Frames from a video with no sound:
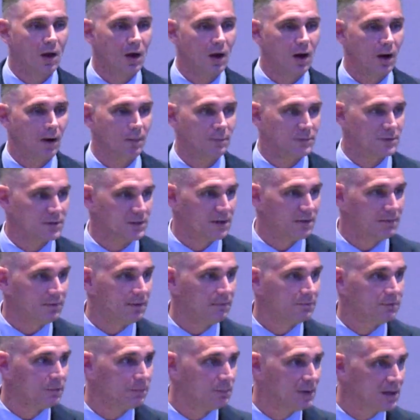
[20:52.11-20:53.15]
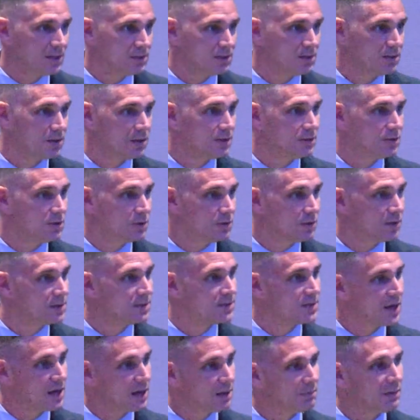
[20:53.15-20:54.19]
to give information that you
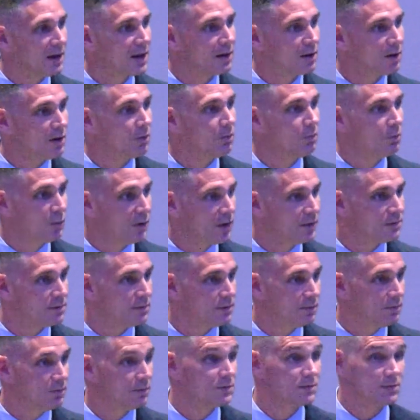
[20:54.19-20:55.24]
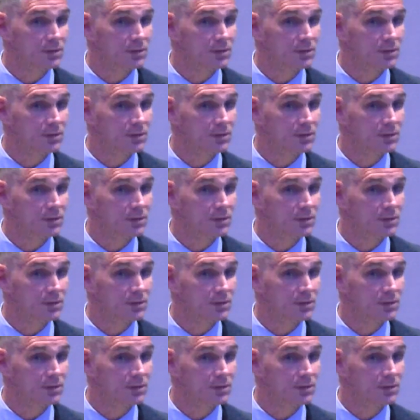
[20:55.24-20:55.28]
can take back home with you